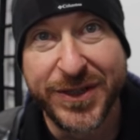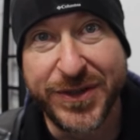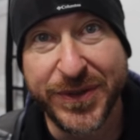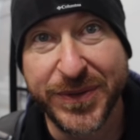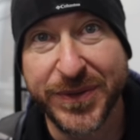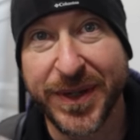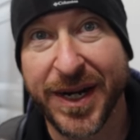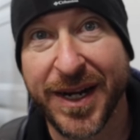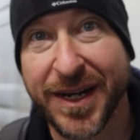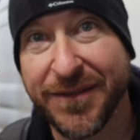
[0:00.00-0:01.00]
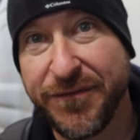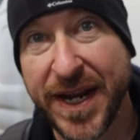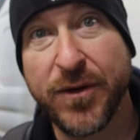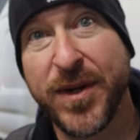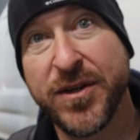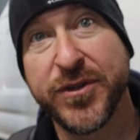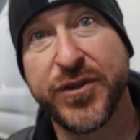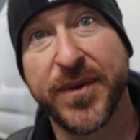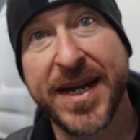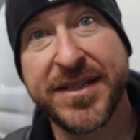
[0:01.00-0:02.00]
to uh, Van Windows
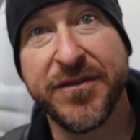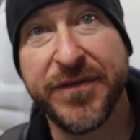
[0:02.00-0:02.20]
Direct